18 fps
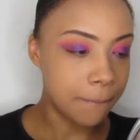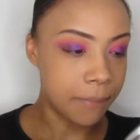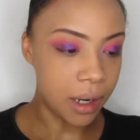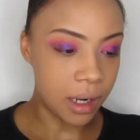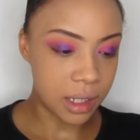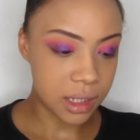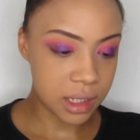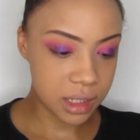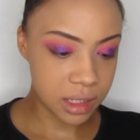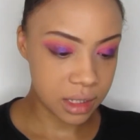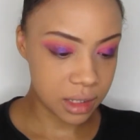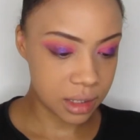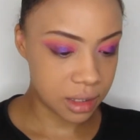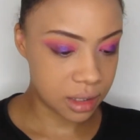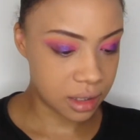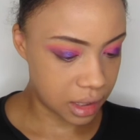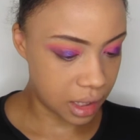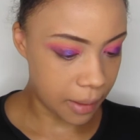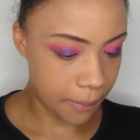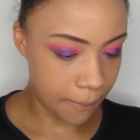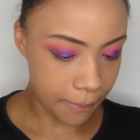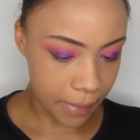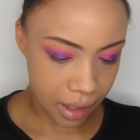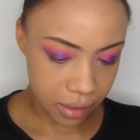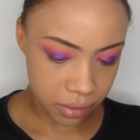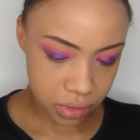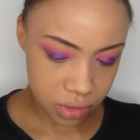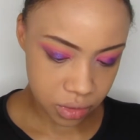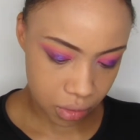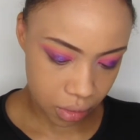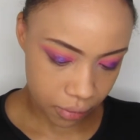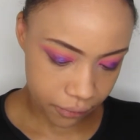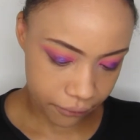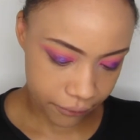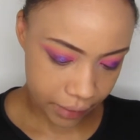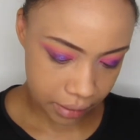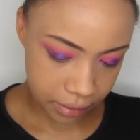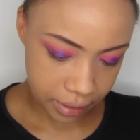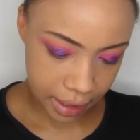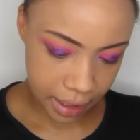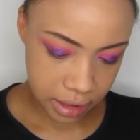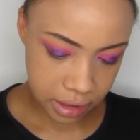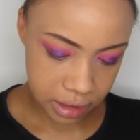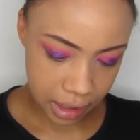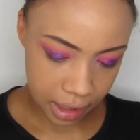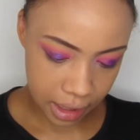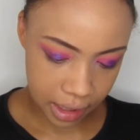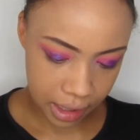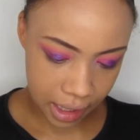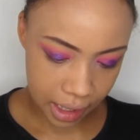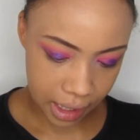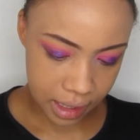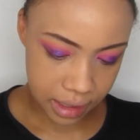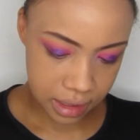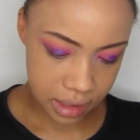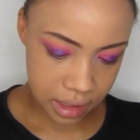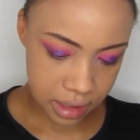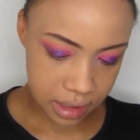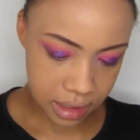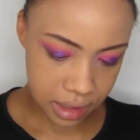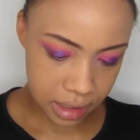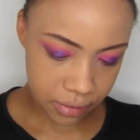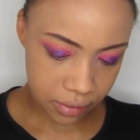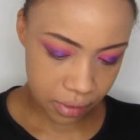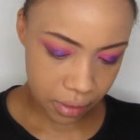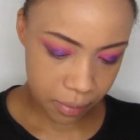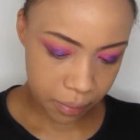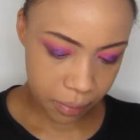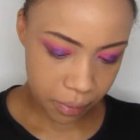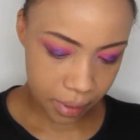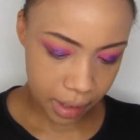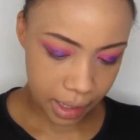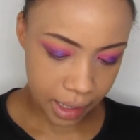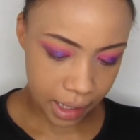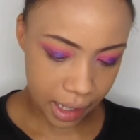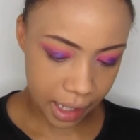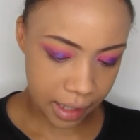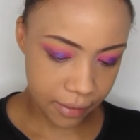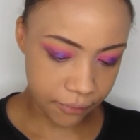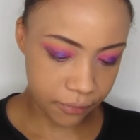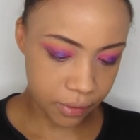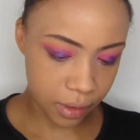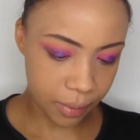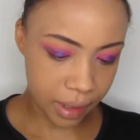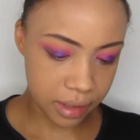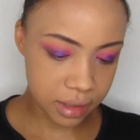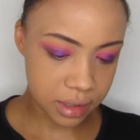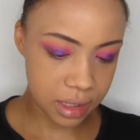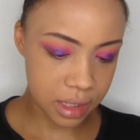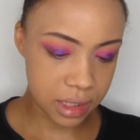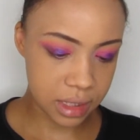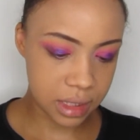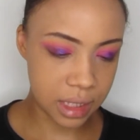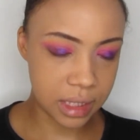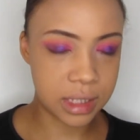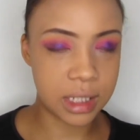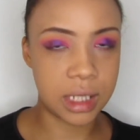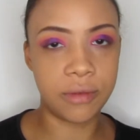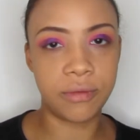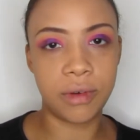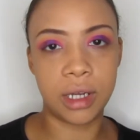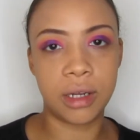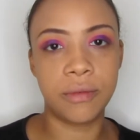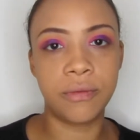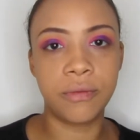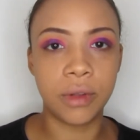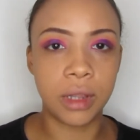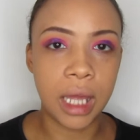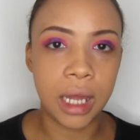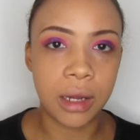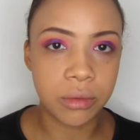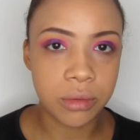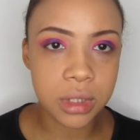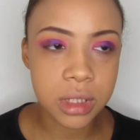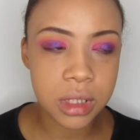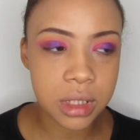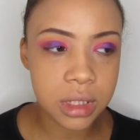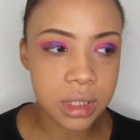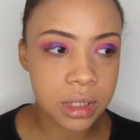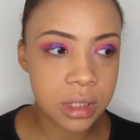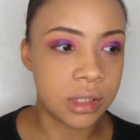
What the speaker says: but the amount of foundation that you get is 0.8 flow ounces instead of like a full ounce.